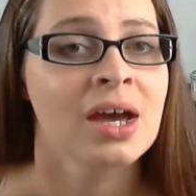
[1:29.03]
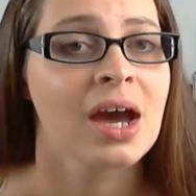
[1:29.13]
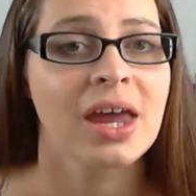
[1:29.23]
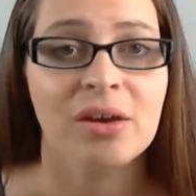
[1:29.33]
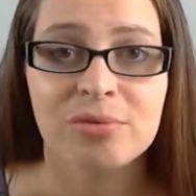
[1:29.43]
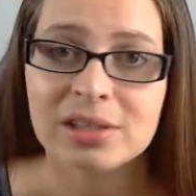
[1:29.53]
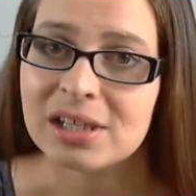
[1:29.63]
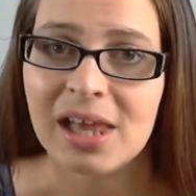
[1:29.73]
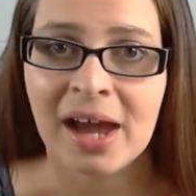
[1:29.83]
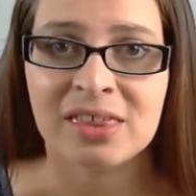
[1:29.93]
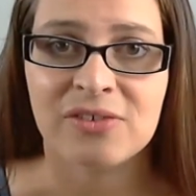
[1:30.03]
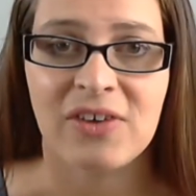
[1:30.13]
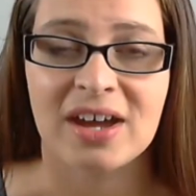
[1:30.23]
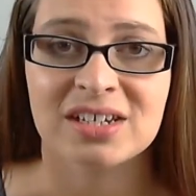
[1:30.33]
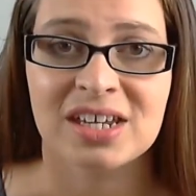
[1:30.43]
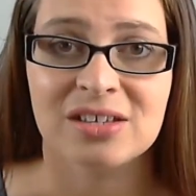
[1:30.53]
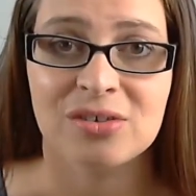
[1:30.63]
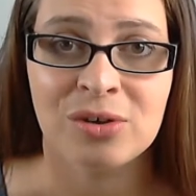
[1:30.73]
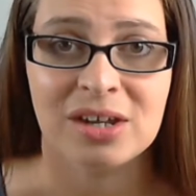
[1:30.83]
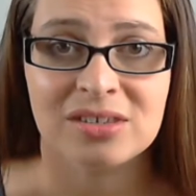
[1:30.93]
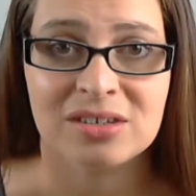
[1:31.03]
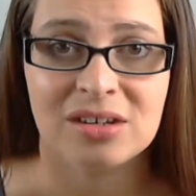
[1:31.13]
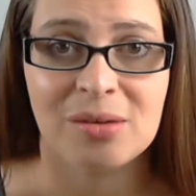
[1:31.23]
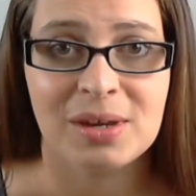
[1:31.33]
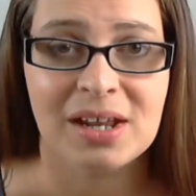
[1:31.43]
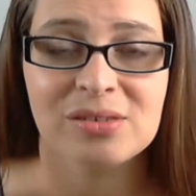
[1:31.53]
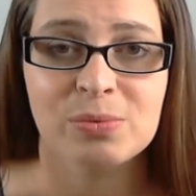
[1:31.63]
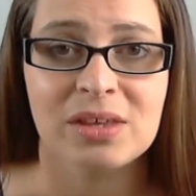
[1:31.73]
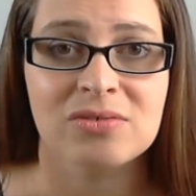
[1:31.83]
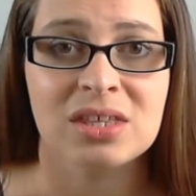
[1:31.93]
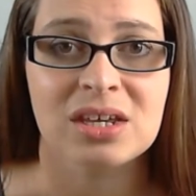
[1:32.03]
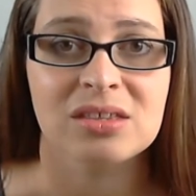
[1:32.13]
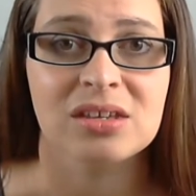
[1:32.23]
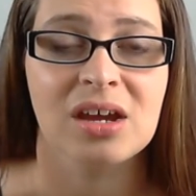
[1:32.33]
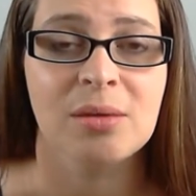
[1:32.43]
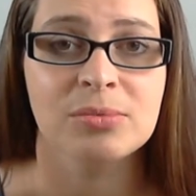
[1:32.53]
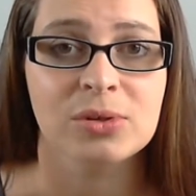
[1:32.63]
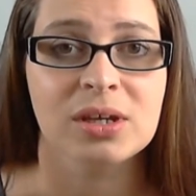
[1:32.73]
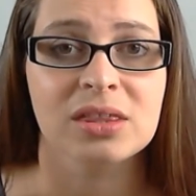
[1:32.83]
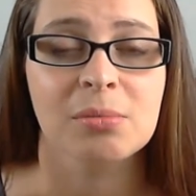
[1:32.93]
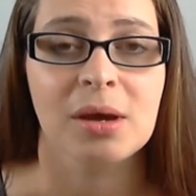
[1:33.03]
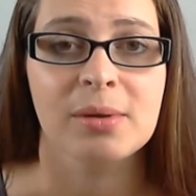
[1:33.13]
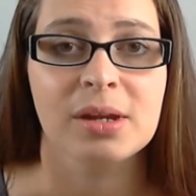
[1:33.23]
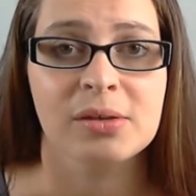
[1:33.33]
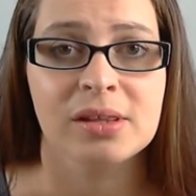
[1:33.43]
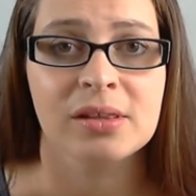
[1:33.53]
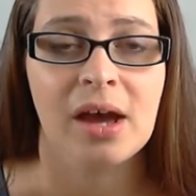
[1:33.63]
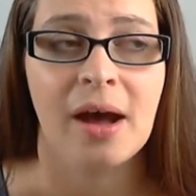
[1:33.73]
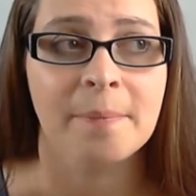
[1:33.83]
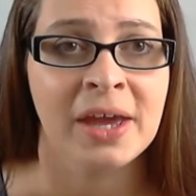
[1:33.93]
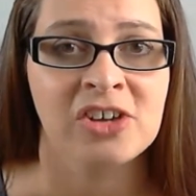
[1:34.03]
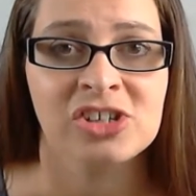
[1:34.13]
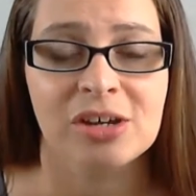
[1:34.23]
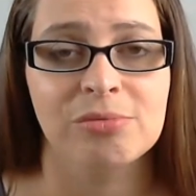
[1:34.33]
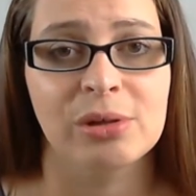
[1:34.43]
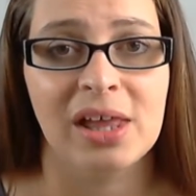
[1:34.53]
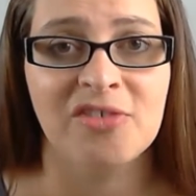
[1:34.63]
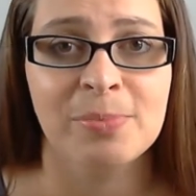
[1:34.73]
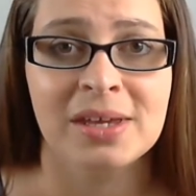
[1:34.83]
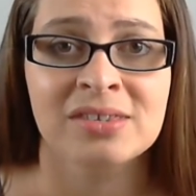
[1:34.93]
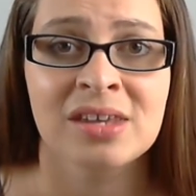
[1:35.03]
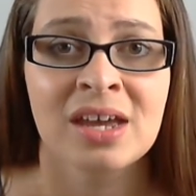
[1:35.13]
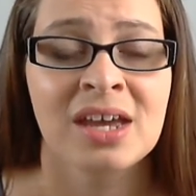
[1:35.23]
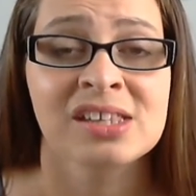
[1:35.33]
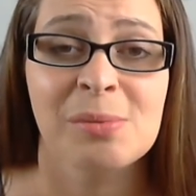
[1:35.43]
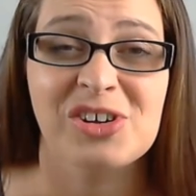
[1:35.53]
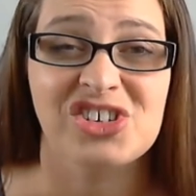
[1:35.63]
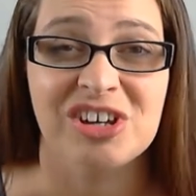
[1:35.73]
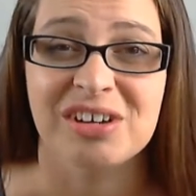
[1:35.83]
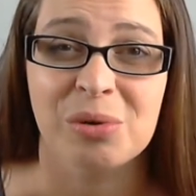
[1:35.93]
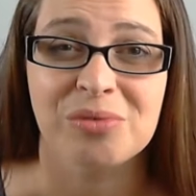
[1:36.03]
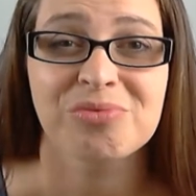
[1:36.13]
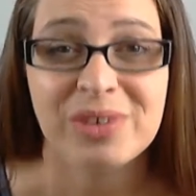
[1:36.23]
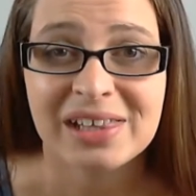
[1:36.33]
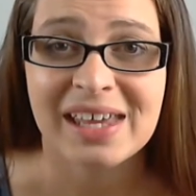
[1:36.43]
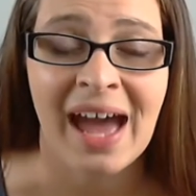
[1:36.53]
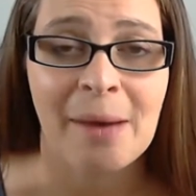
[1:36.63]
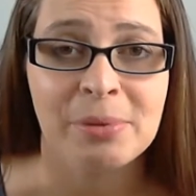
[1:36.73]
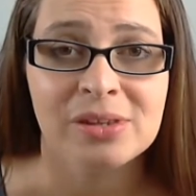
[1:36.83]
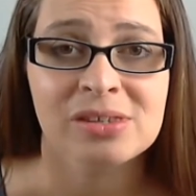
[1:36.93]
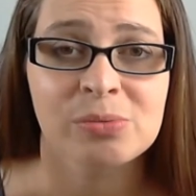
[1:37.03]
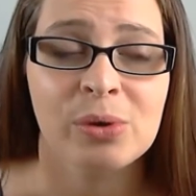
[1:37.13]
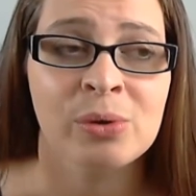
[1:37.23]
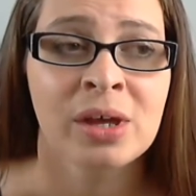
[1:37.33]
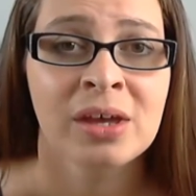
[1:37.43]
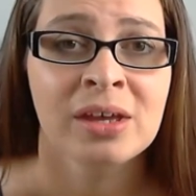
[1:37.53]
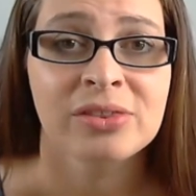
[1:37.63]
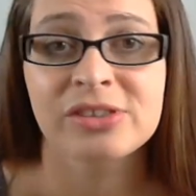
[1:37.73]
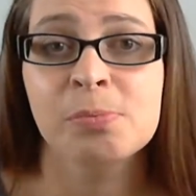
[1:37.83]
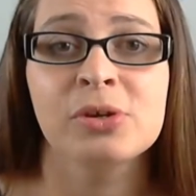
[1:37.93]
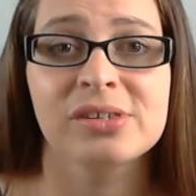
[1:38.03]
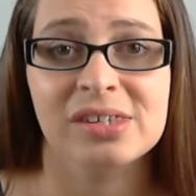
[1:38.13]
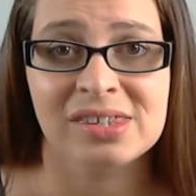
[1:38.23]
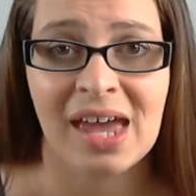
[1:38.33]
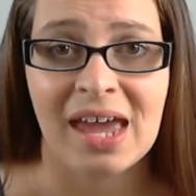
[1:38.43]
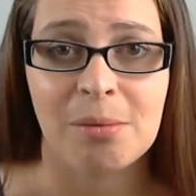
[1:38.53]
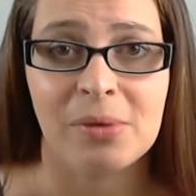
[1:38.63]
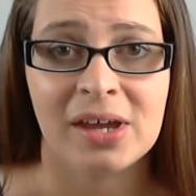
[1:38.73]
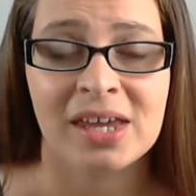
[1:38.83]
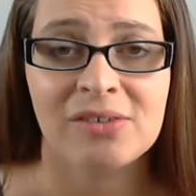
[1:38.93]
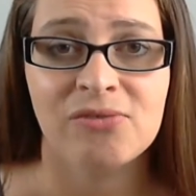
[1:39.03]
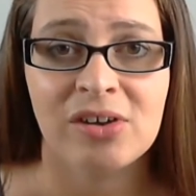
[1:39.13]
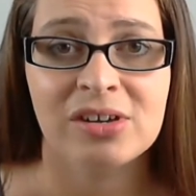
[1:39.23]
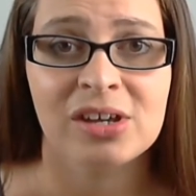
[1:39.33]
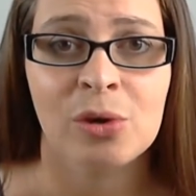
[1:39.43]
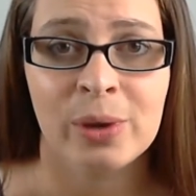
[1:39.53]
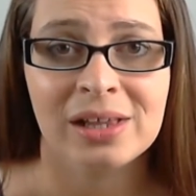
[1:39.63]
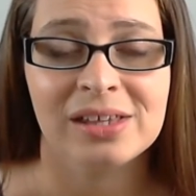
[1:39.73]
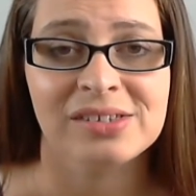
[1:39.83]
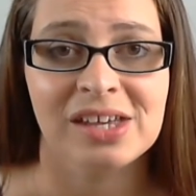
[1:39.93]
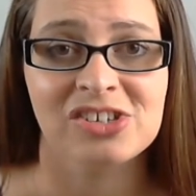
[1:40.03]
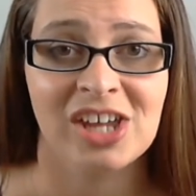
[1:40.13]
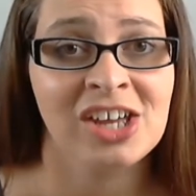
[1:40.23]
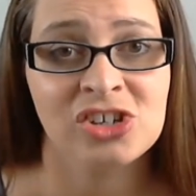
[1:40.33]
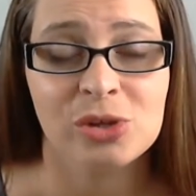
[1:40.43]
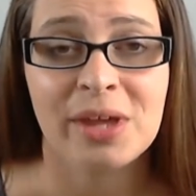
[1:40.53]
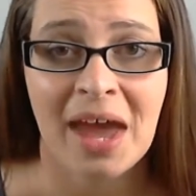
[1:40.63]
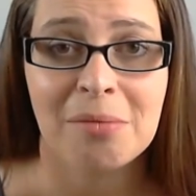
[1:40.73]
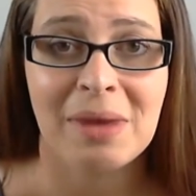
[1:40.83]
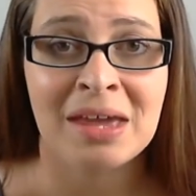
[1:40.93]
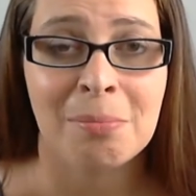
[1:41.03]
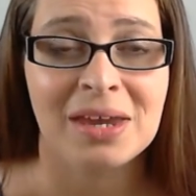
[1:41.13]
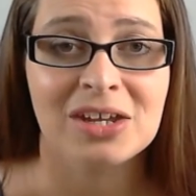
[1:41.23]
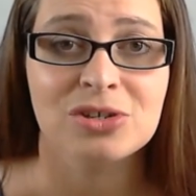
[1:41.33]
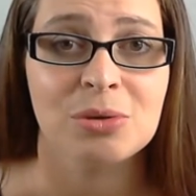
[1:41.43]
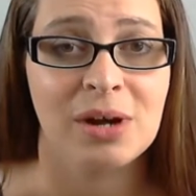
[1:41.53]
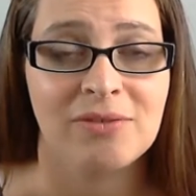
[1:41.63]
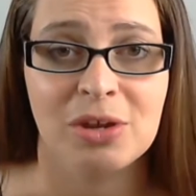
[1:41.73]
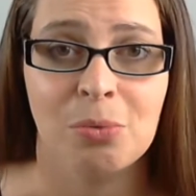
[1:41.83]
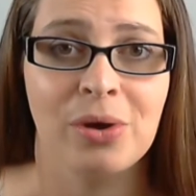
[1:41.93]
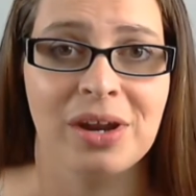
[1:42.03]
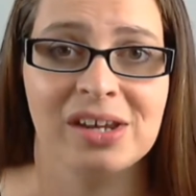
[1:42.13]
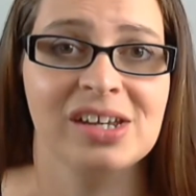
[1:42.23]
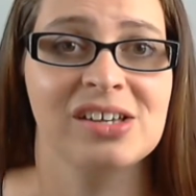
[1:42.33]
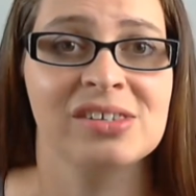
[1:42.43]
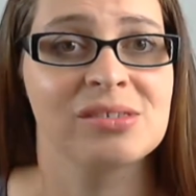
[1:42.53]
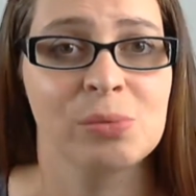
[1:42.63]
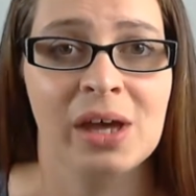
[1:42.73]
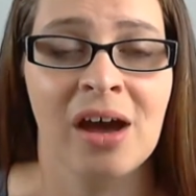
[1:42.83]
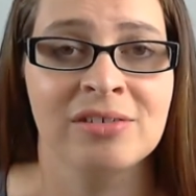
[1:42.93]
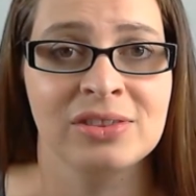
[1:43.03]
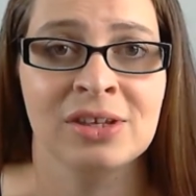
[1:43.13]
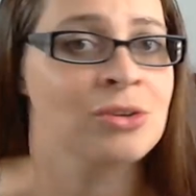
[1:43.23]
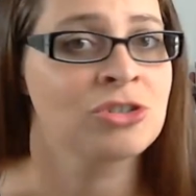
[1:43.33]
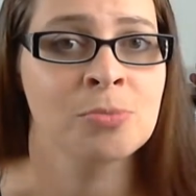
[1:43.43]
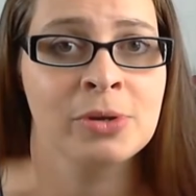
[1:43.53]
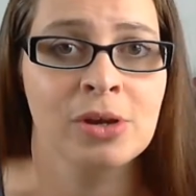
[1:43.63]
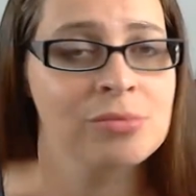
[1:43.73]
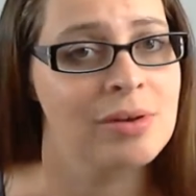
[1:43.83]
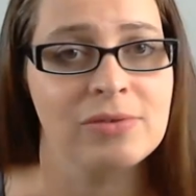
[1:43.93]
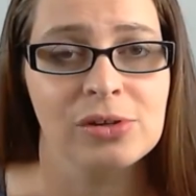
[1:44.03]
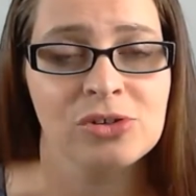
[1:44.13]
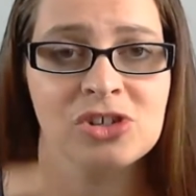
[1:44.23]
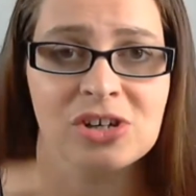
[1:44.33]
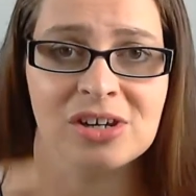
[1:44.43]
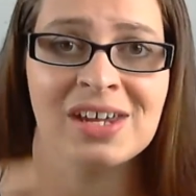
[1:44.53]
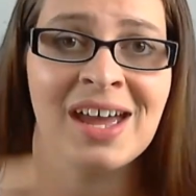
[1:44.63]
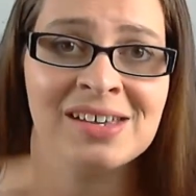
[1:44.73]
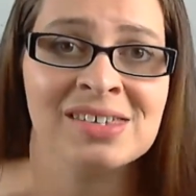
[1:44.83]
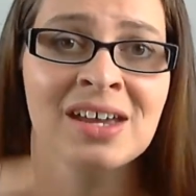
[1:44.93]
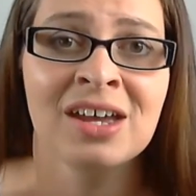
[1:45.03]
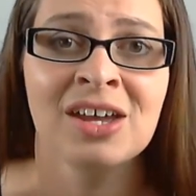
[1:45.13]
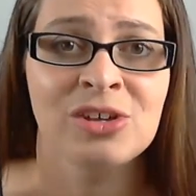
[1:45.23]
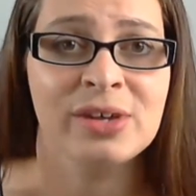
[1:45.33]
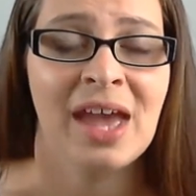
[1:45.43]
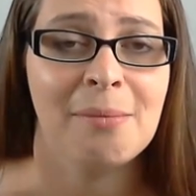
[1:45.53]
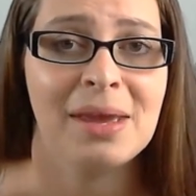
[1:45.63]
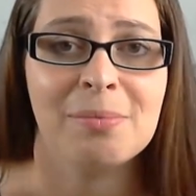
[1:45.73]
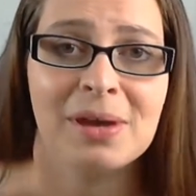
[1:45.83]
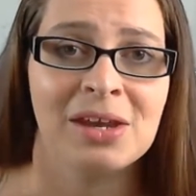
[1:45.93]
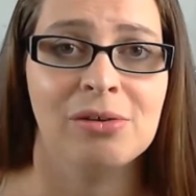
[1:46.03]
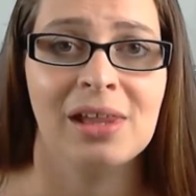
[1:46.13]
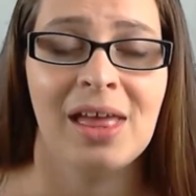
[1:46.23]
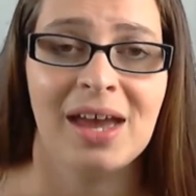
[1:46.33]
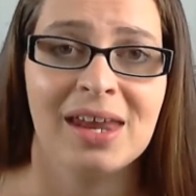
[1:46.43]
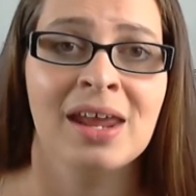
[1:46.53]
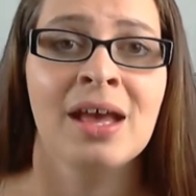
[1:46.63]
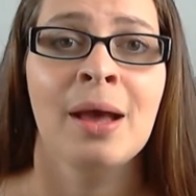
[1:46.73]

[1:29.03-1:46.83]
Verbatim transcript: And I really like the fact he's honest. I mean, as with everything that I'm doing at the moment in um, hashtag real life biz, it's about sharing what really happens. Well, this book is the same. Like, he very quickly says, yes, you can make money doing whatever you want. And yes, we are in the entrepreneur revolution. And yes, you can make money online.